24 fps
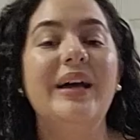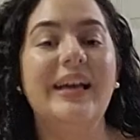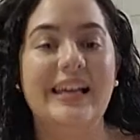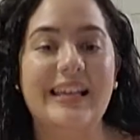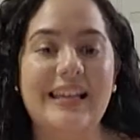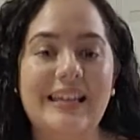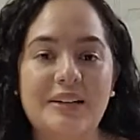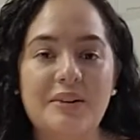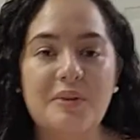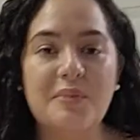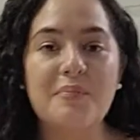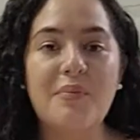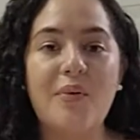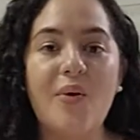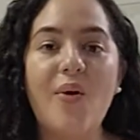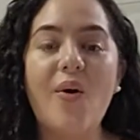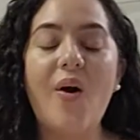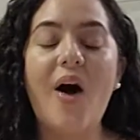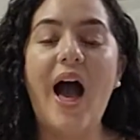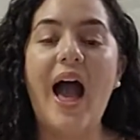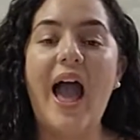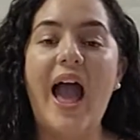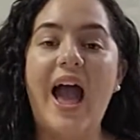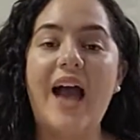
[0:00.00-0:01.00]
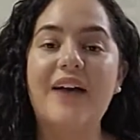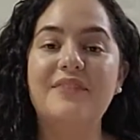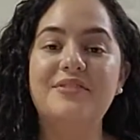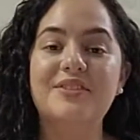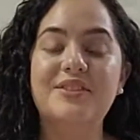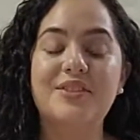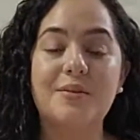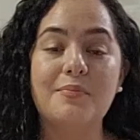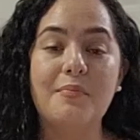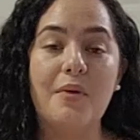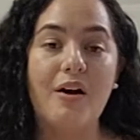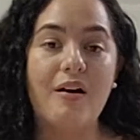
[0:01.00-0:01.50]
In a bowl, I have
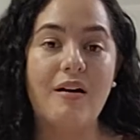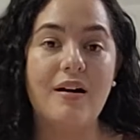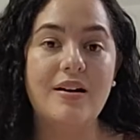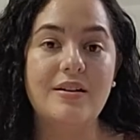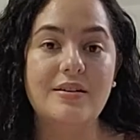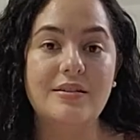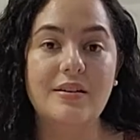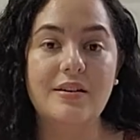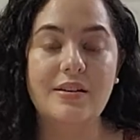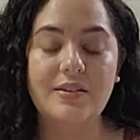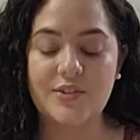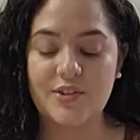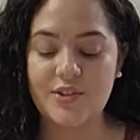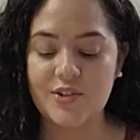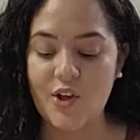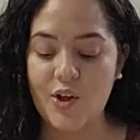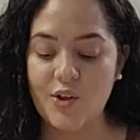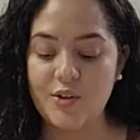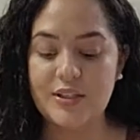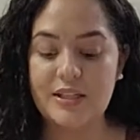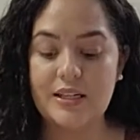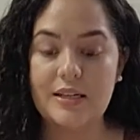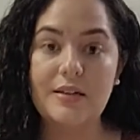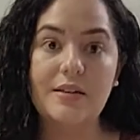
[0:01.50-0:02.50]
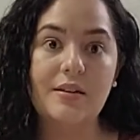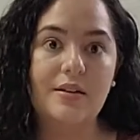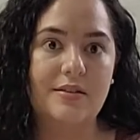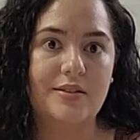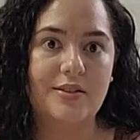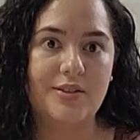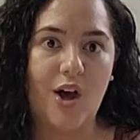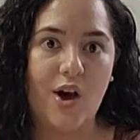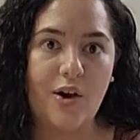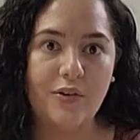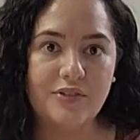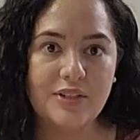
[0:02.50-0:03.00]
some unsalted
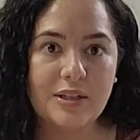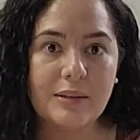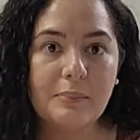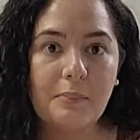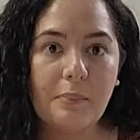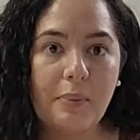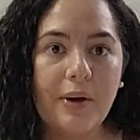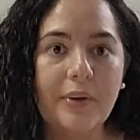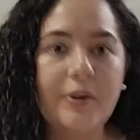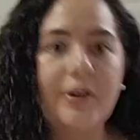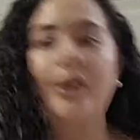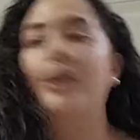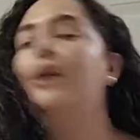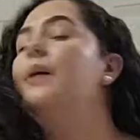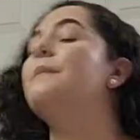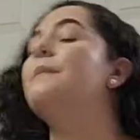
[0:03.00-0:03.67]
softened butter,